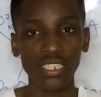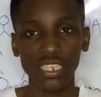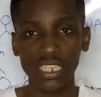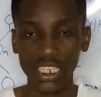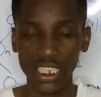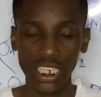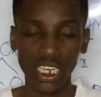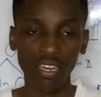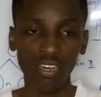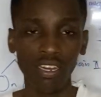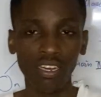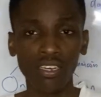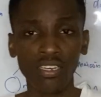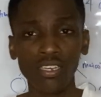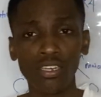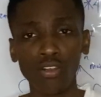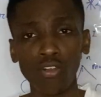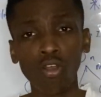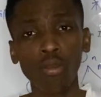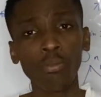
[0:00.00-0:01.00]
in our
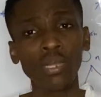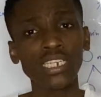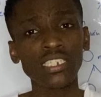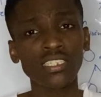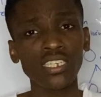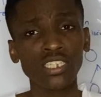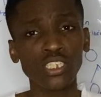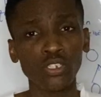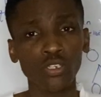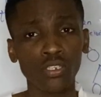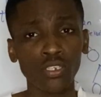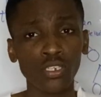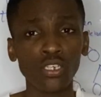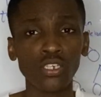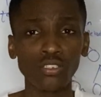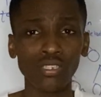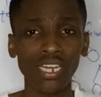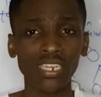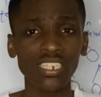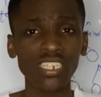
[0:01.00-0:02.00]
comment section
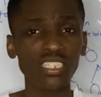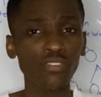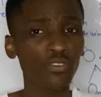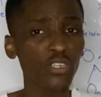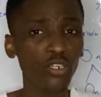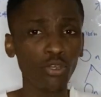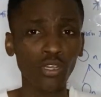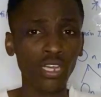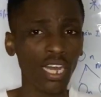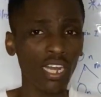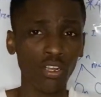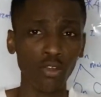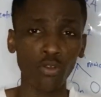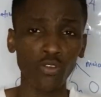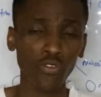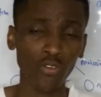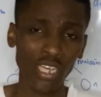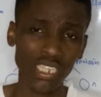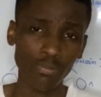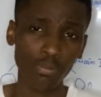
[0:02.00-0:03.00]
so that this video can go
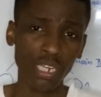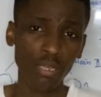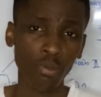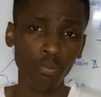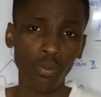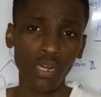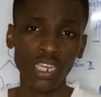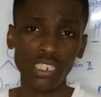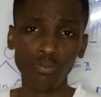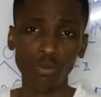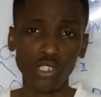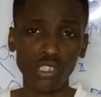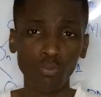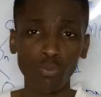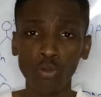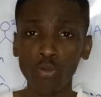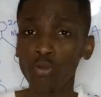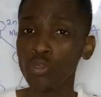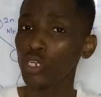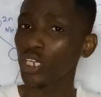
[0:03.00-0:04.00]
to as many people as
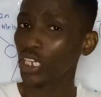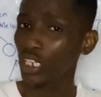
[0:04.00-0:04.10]
possible.